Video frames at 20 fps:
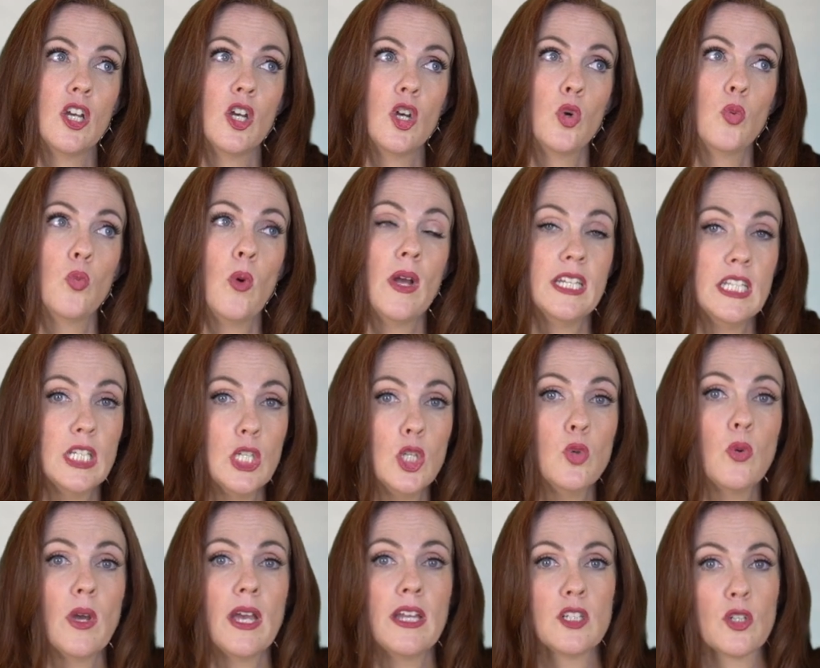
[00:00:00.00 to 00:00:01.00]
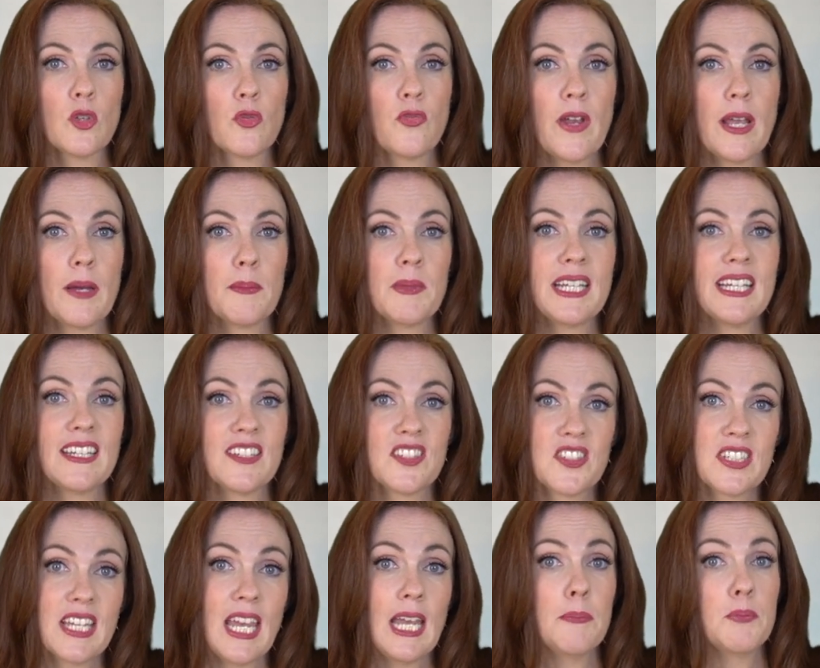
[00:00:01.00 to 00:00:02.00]
when you and your family
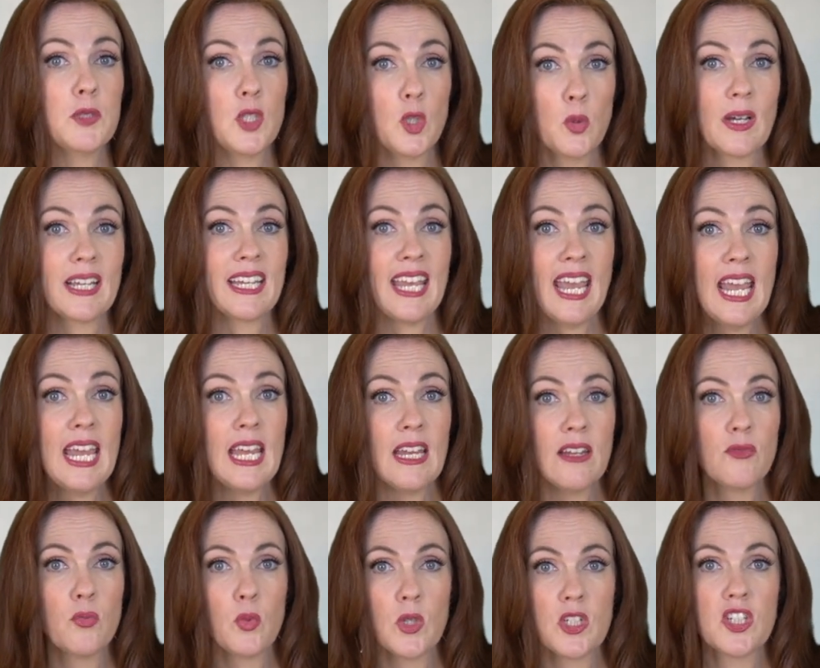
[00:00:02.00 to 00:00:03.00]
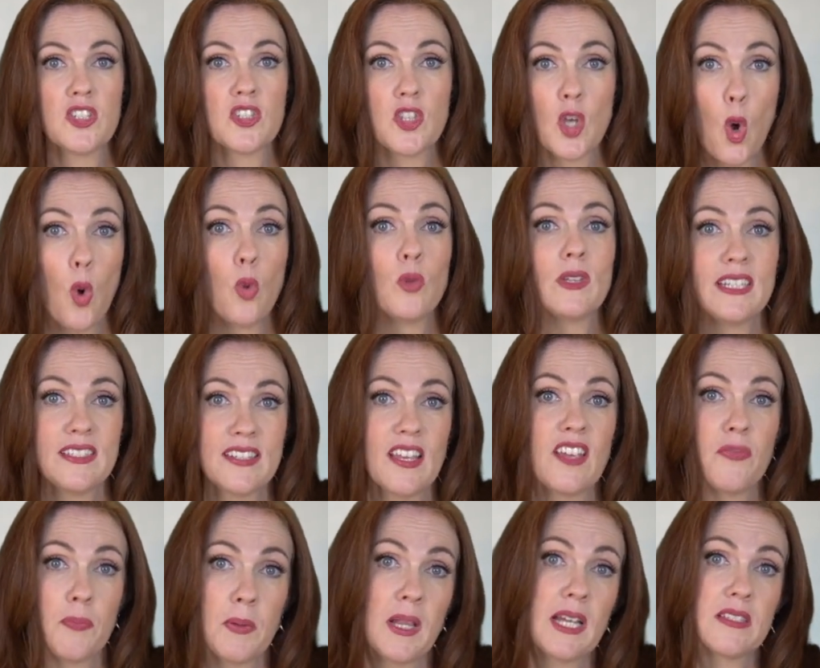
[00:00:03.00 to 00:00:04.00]
escape to a cave, which is the only
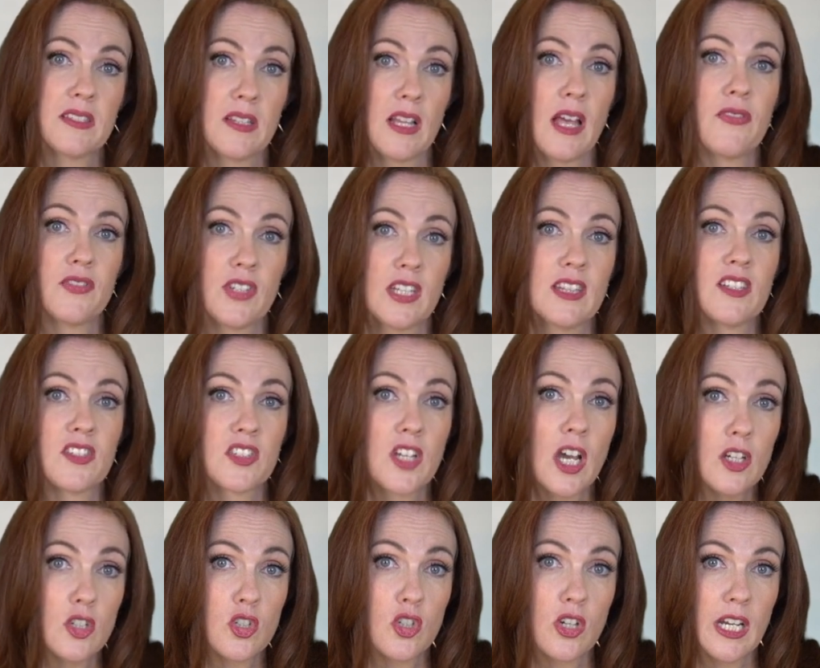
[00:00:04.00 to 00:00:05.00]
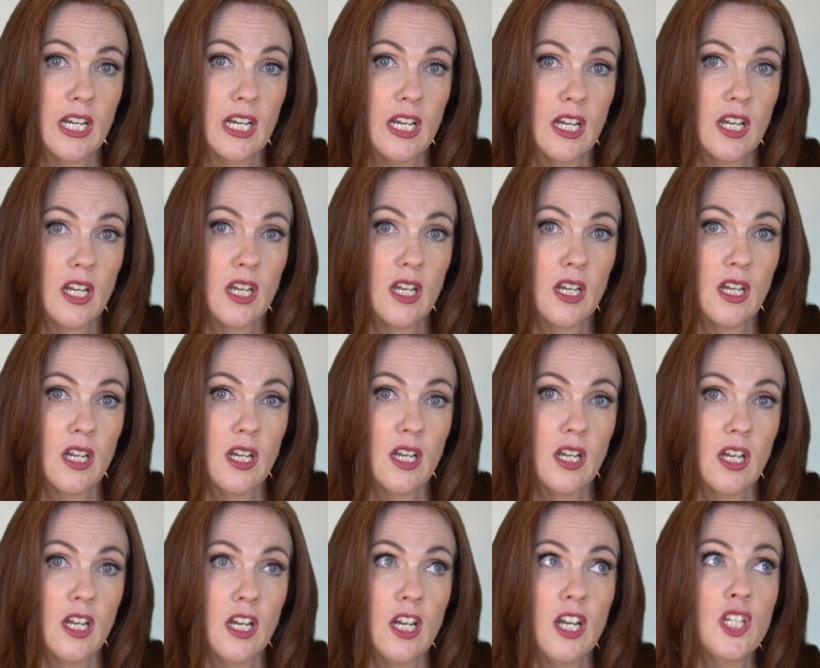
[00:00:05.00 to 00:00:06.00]
safe place left in this country.
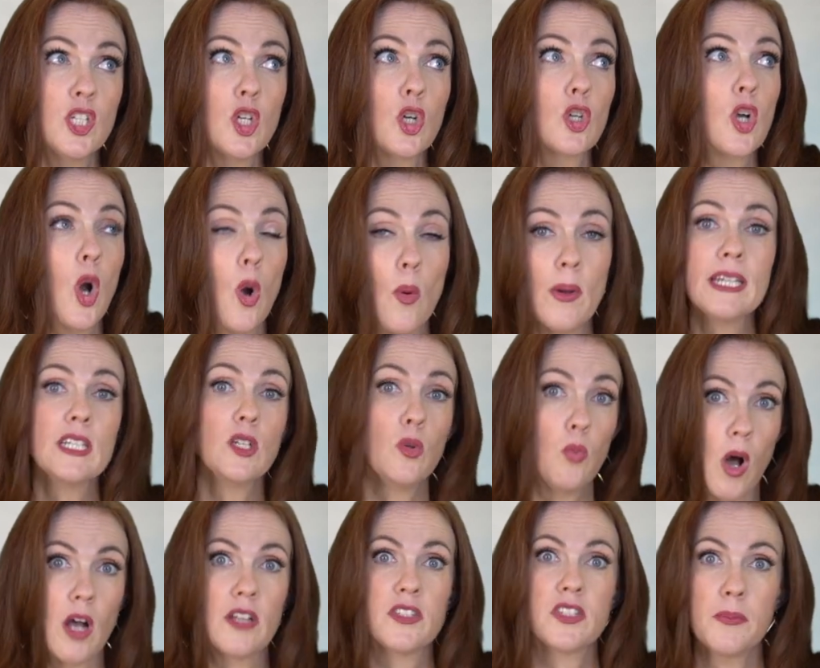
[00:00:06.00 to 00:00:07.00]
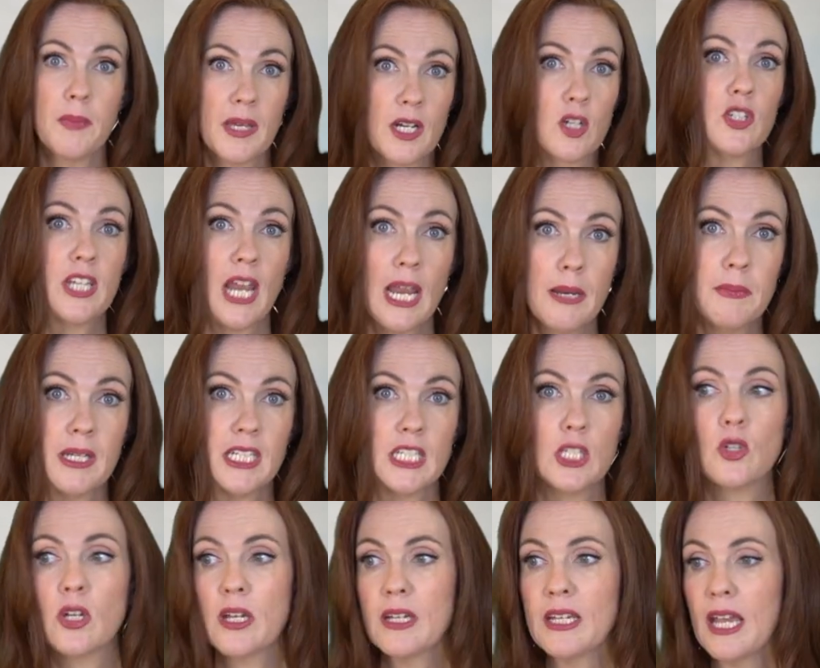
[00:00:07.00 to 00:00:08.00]
You're going to want some entertainment.
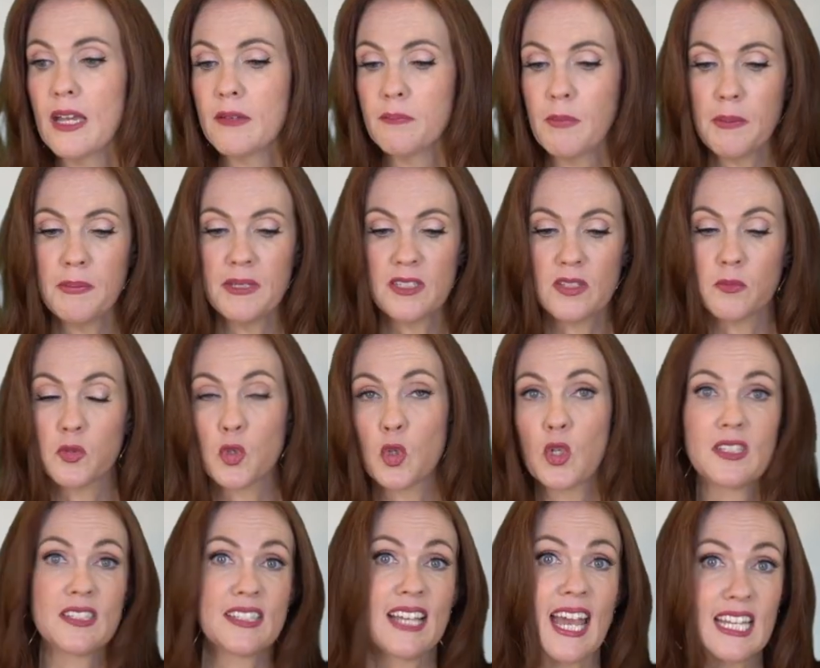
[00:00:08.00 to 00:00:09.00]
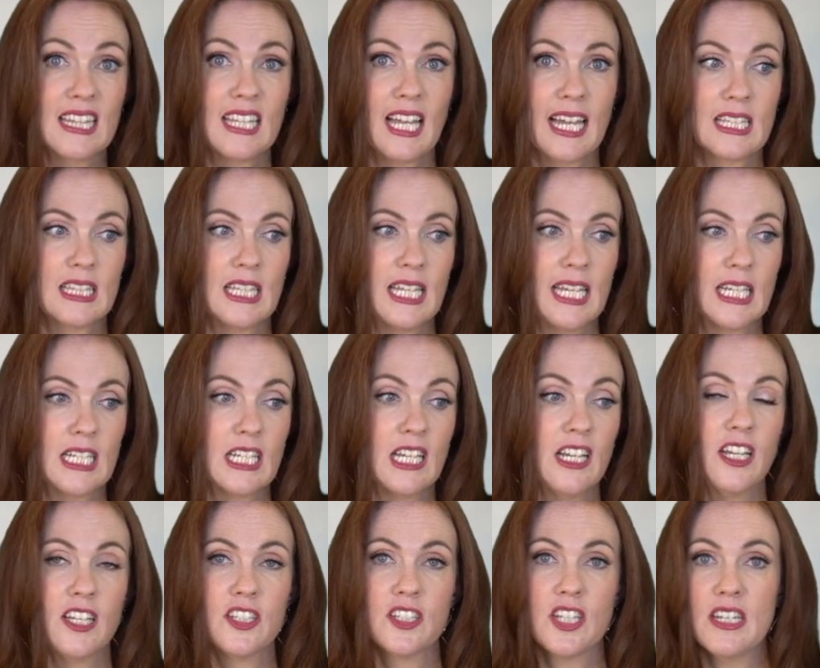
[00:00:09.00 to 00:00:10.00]
You can get maybe some sort of satellite link
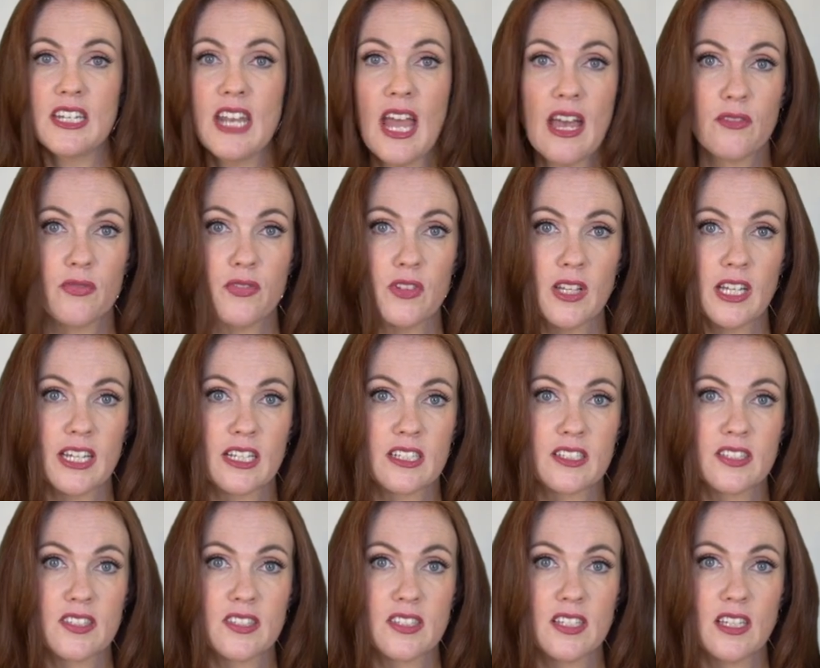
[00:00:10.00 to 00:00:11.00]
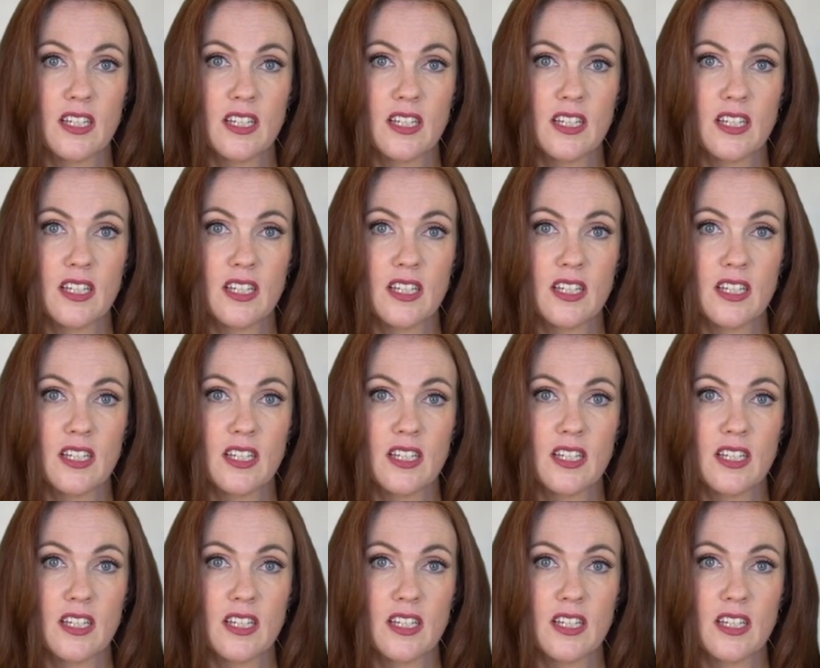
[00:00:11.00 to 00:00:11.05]
to Netflix